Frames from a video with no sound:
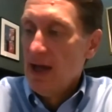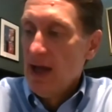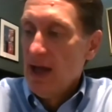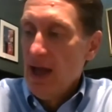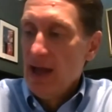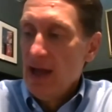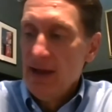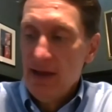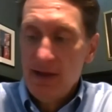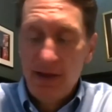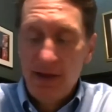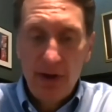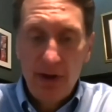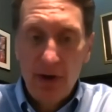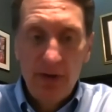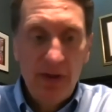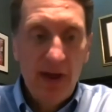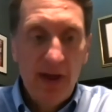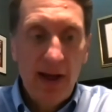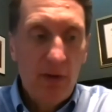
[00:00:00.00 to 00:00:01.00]
And then the
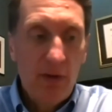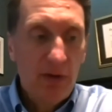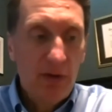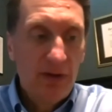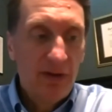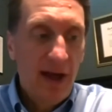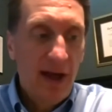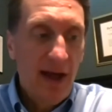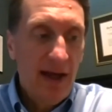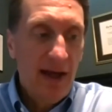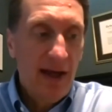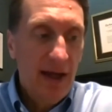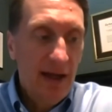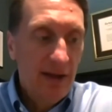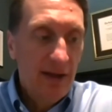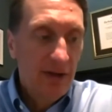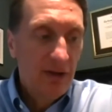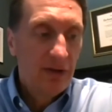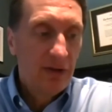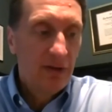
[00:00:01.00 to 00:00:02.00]
third thing I would say
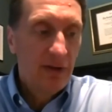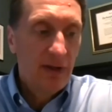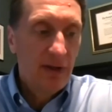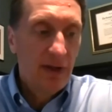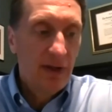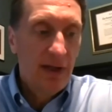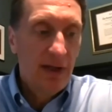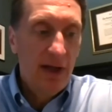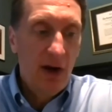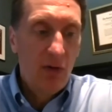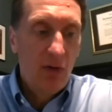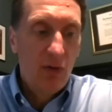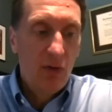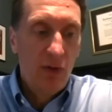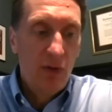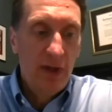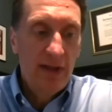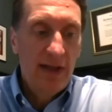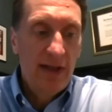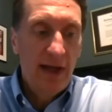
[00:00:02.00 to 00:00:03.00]
is,
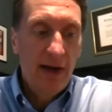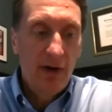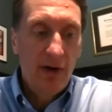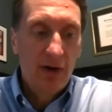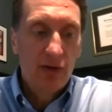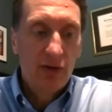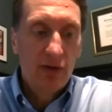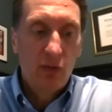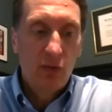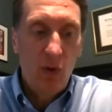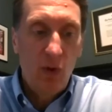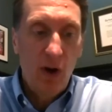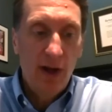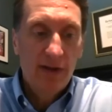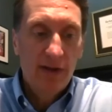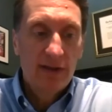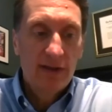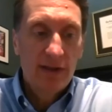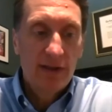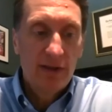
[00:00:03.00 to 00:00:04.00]
retailers
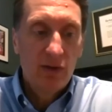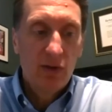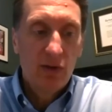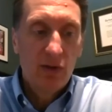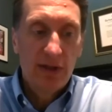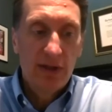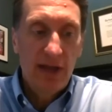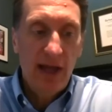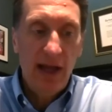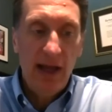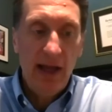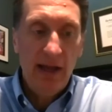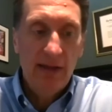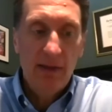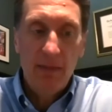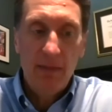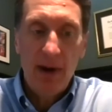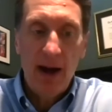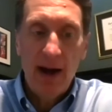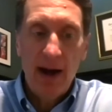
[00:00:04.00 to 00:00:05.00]
want to retain the
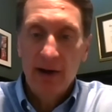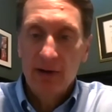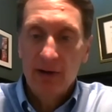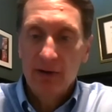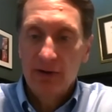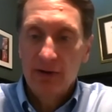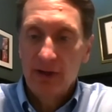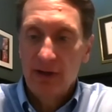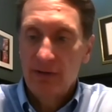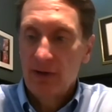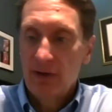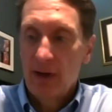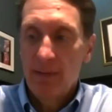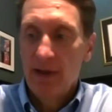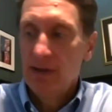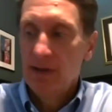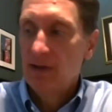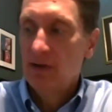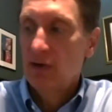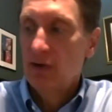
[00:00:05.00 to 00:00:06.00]
buyers that have come
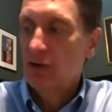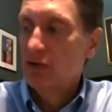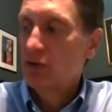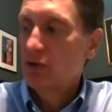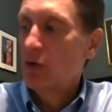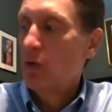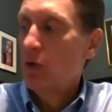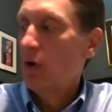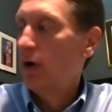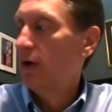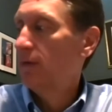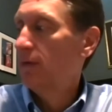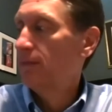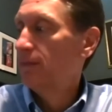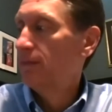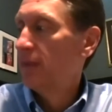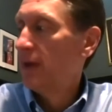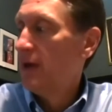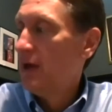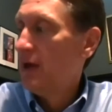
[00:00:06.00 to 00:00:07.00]
into their store.
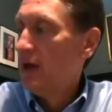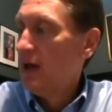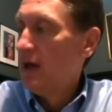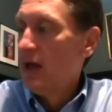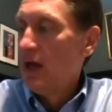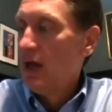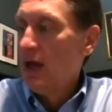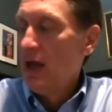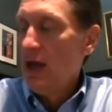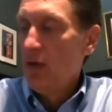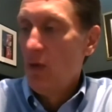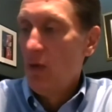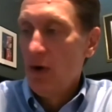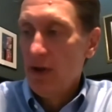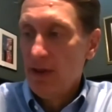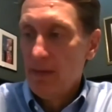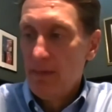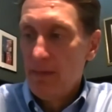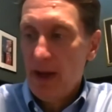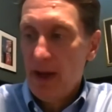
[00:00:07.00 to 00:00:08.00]
And one
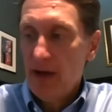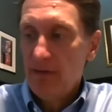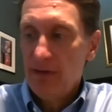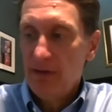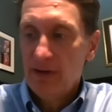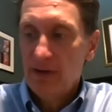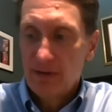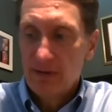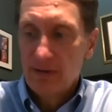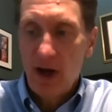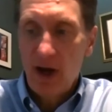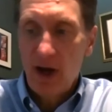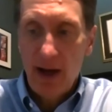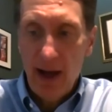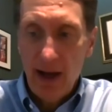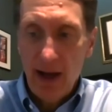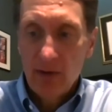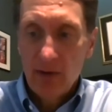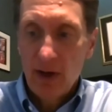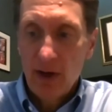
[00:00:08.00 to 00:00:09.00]
of the benefits of
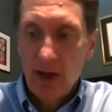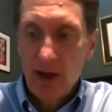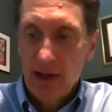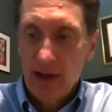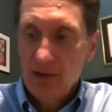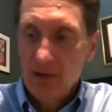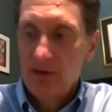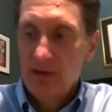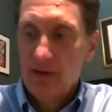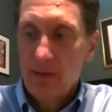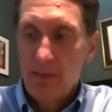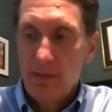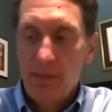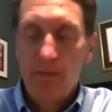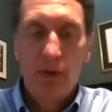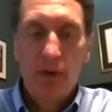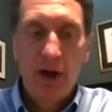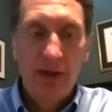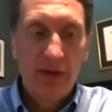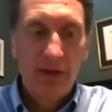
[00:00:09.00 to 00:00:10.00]
Conagra is the
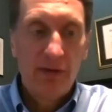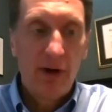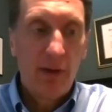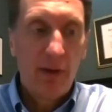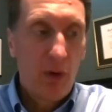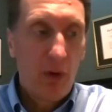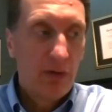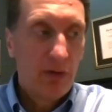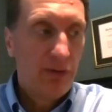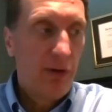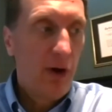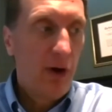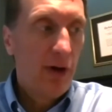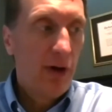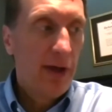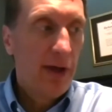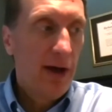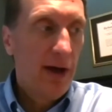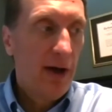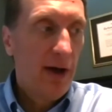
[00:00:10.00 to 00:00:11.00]
breadth of our
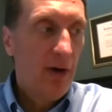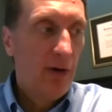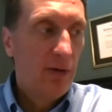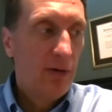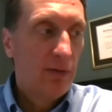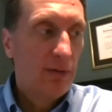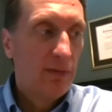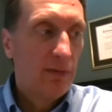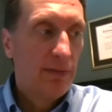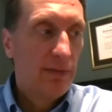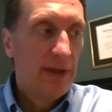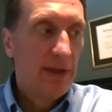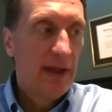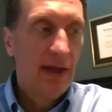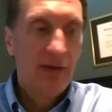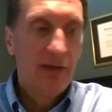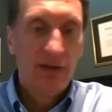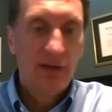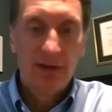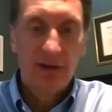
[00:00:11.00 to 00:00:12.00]
portfolio
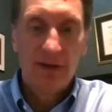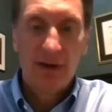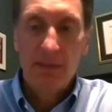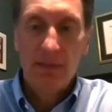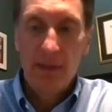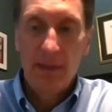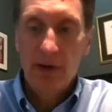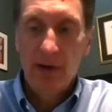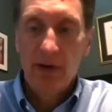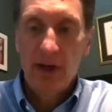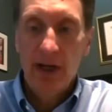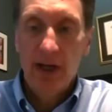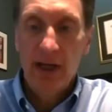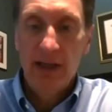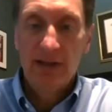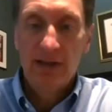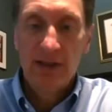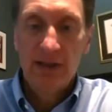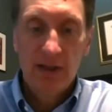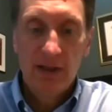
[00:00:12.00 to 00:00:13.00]
gives us an
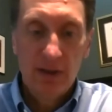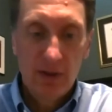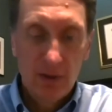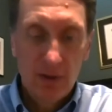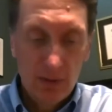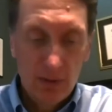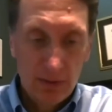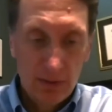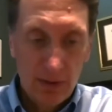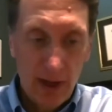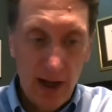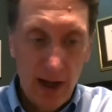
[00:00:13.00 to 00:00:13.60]
ability to